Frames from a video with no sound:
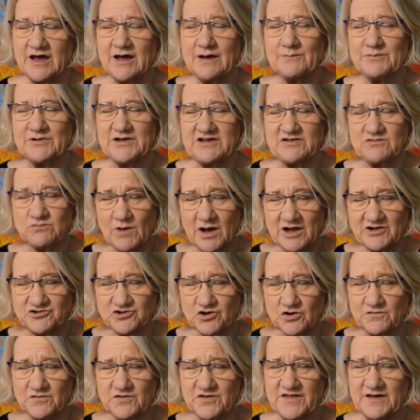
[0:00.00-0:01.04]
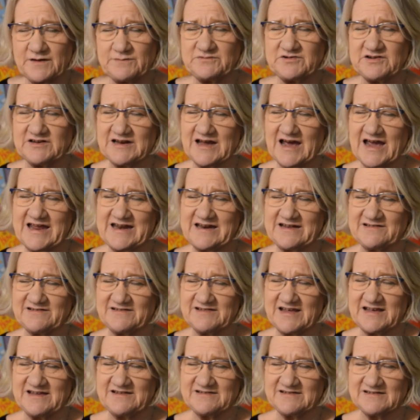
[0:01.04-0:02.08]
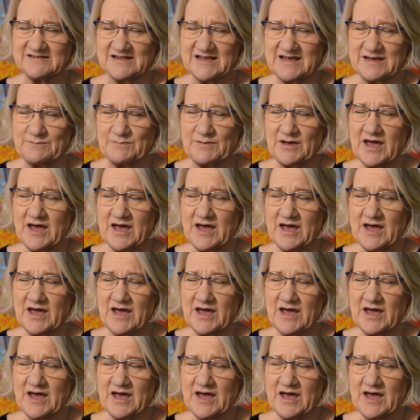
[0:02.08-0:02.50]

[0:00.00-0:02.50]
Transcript: Please watch over them tonight as they sleep.